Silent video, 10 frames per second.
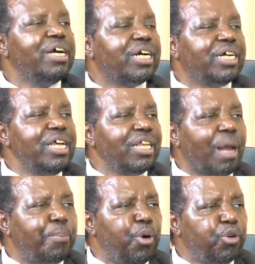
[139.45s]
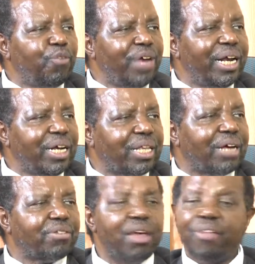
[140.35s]
Create a board of
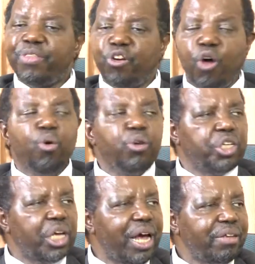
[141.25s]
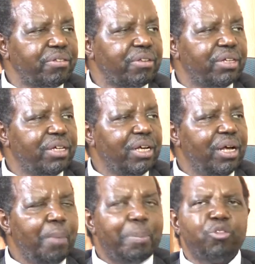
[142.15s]
directors. They don't own shares,
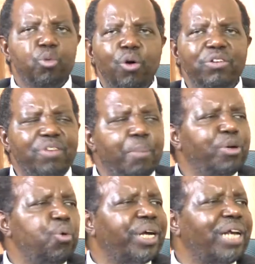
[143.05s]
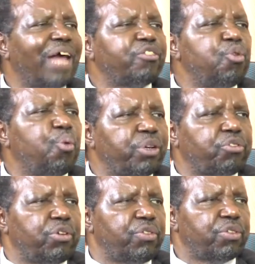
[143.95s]
but you want somebody who can ask you
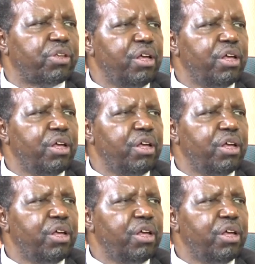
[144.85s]
questions.